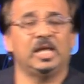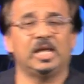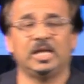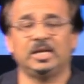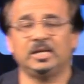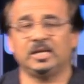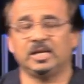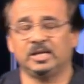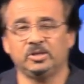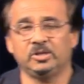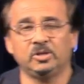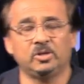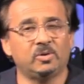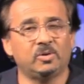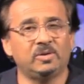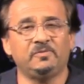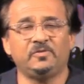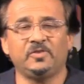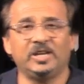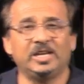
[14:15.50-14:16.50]
and you know,
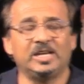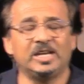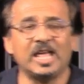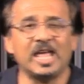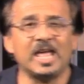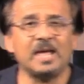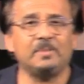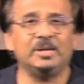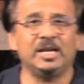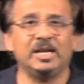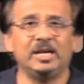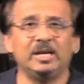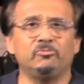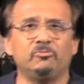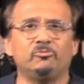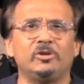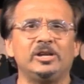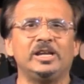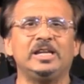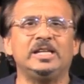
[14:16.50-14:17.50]
in Vietnam, it
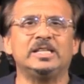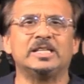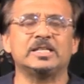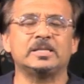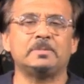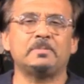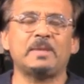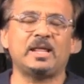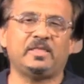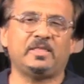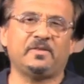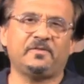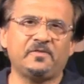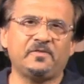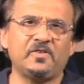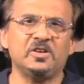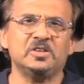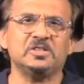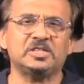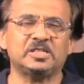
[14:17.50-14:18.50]
really doesn't matter. The
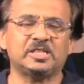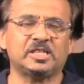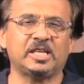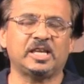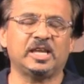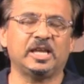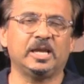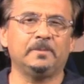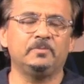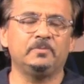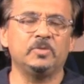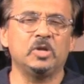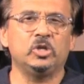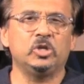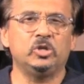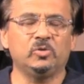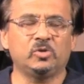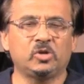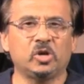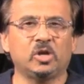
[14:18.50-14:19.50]
first thing
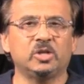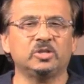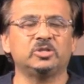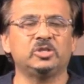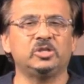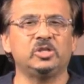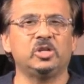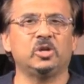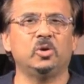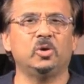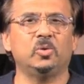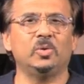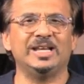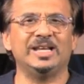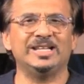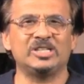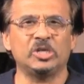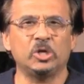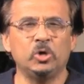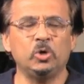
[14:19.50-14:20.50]
you've got to know
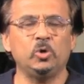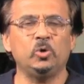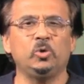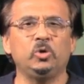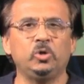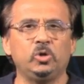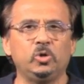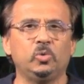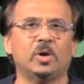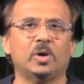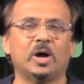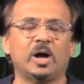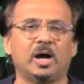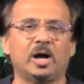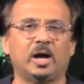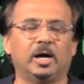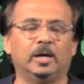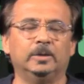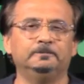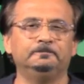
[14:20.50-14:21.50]
is who you
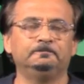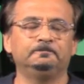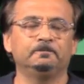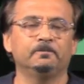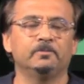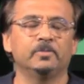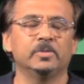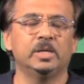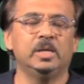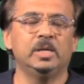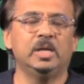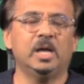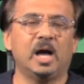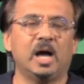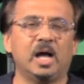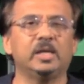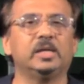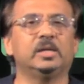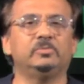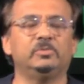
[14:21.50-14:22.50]
are.
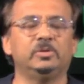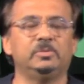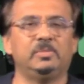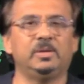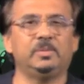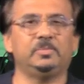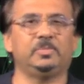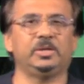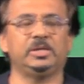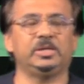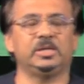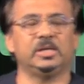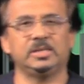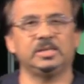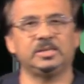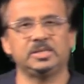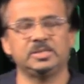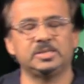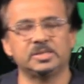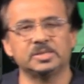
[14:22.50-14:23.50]
I can remember in
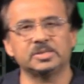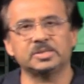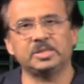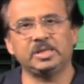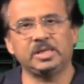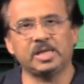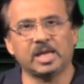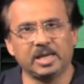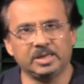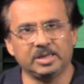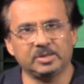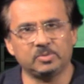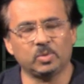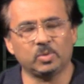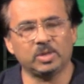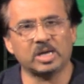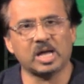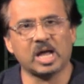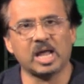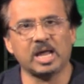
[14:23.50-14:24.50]
1968
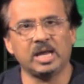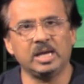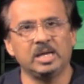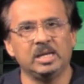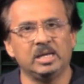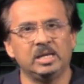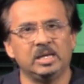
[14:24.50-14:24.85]
when I